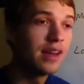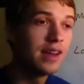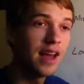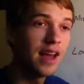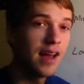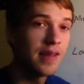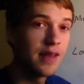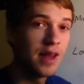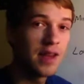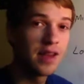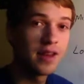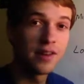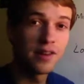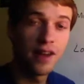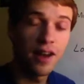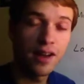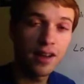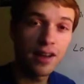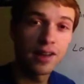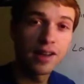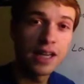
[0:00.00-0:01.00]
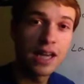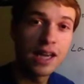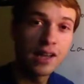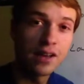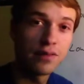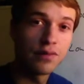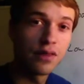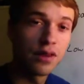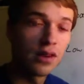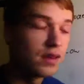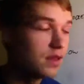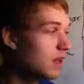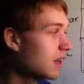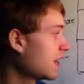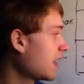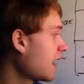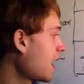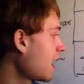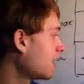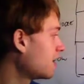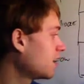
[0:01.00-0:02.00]
and that you're not going to inadvertently
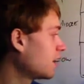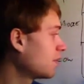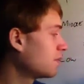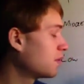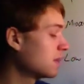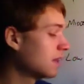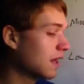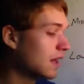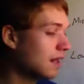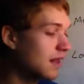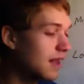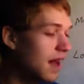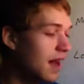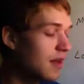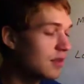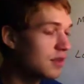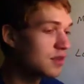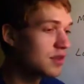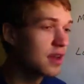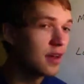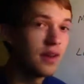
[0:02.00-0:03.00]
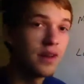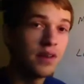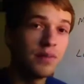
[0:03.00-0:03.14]
end up in the clouds,